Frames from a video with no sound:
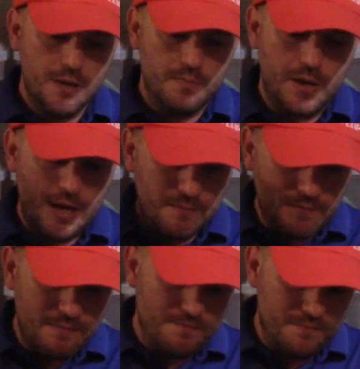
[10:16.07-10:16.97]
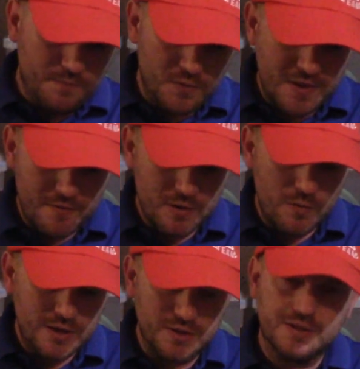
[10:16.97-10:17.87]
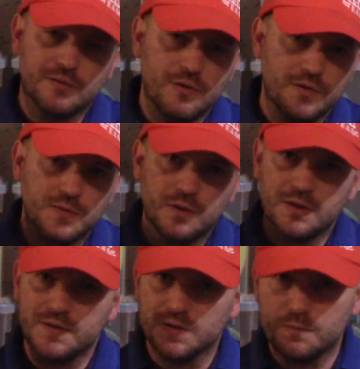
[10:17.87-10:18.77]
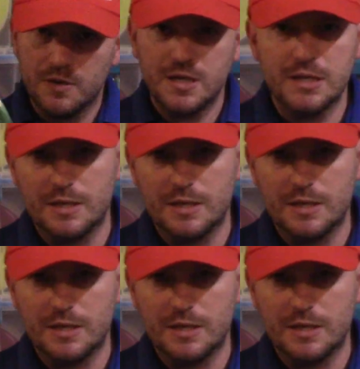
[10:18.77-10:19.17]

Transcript: But I put that one away just to throw this one because it's pretty,